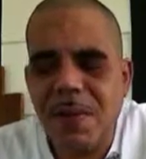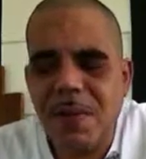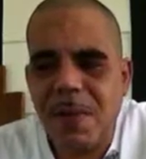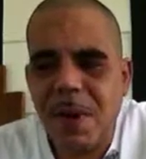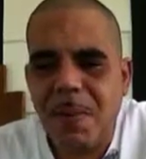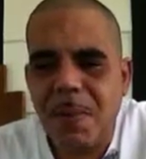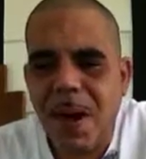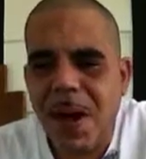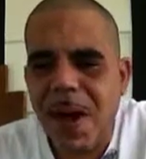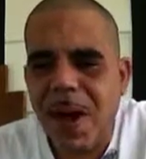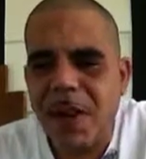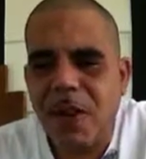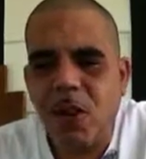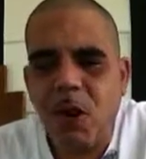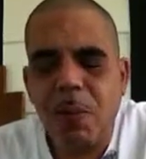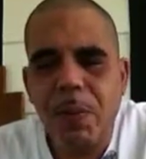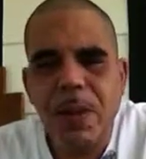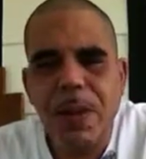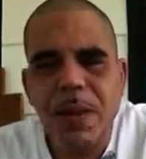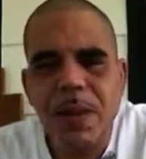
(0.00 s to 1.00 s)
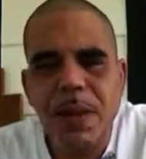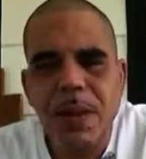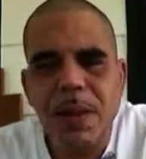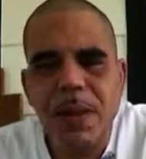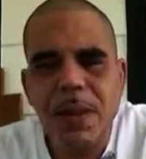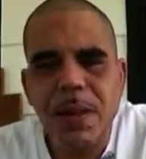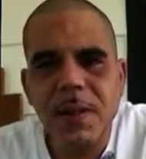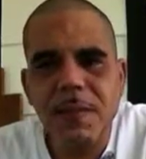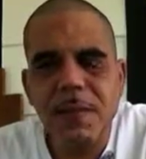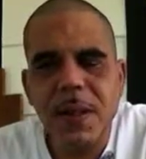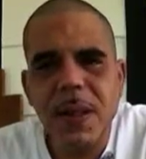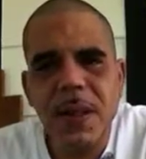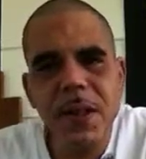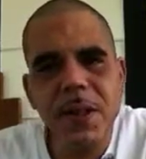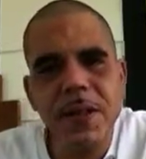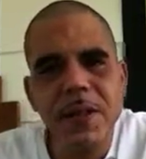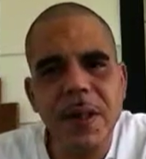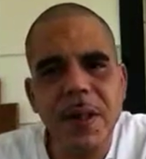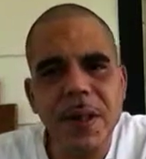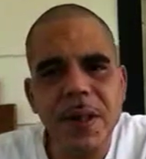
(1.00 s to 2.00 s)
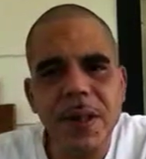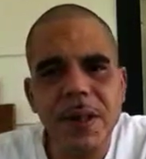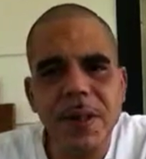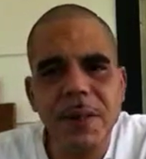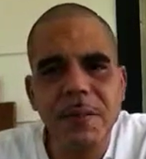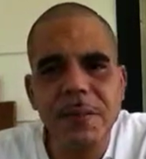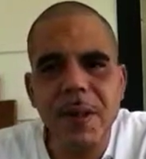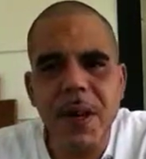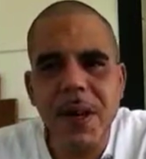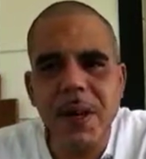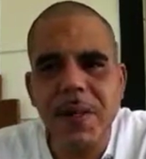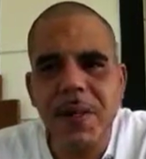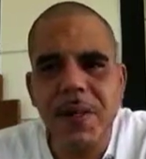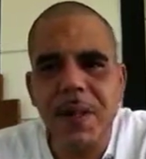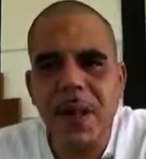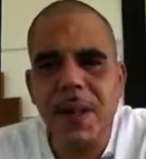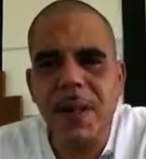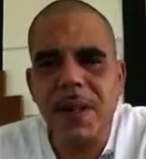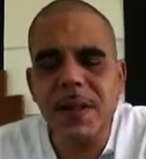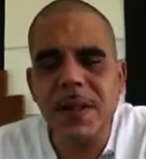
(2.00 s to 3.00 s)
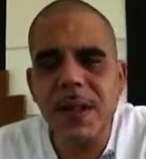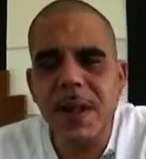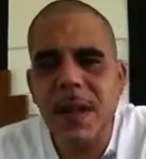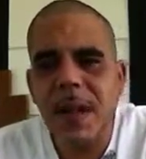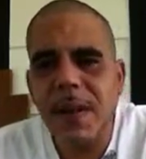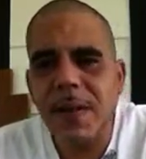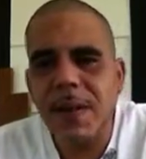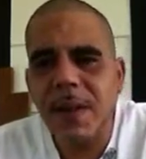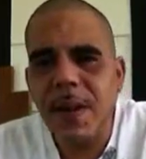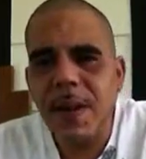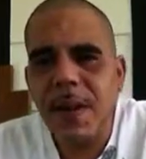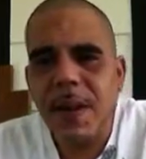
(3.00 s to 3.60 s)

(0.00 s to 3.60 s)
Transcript: My mind opened up to bigger and better things in life.